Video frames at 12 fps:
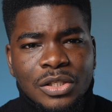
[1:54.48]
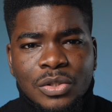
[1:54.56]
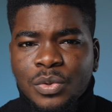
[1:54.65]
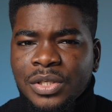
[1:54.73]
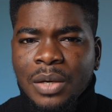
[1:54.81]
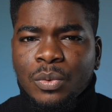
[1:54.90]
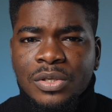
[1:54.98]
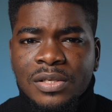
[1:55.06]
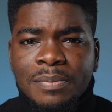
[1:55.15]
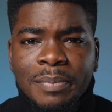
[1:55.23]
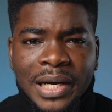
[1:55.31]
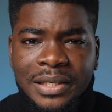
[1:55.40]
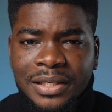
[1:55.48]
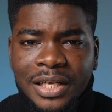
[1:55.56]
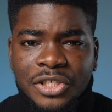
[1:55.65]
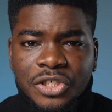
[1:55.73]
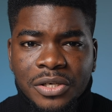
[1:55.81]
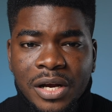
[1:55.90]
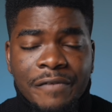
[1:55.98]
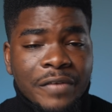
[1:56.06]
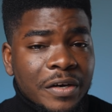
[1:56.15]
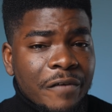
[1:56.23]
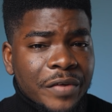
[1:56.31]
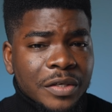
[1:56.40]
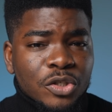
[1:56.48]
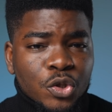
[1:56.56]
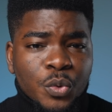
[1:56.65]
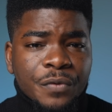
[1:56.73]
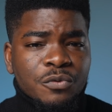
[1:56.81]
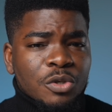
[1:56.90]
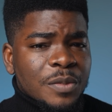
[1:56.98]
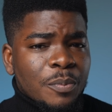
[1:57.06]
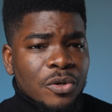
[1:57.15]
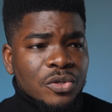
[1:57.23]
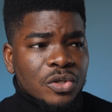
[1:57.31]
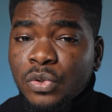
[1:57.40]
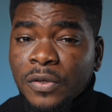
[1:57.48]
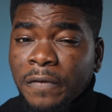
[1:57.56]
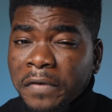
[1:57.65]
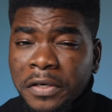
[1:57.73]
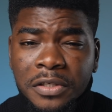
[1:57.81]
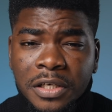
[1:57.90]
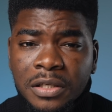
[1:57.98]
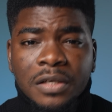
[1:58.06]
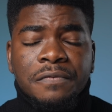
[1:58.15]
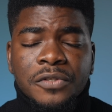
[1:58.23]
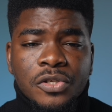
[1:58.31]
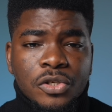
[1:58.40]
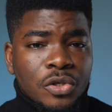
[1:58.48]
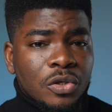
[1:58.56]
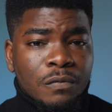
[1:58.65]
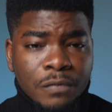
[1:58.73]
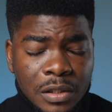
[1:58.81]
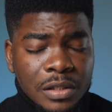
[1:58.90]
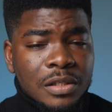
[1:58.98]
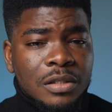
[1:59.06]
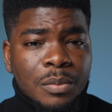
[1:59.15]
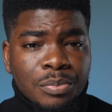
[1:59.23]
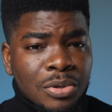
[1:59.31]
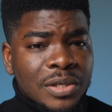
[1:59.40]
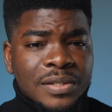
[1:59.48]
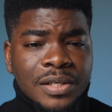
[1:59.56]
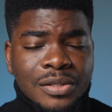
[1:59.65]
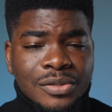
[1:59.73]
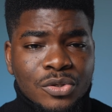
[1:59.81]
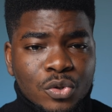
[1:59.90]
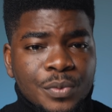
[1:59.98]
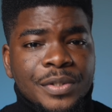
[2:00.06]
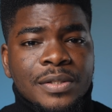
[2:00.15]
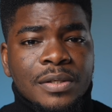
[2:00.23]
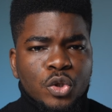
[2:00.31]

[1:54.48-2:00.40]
Twitter was banned in Nigeria. A very, very swift response to the very grave decision of deleting the president's tweet.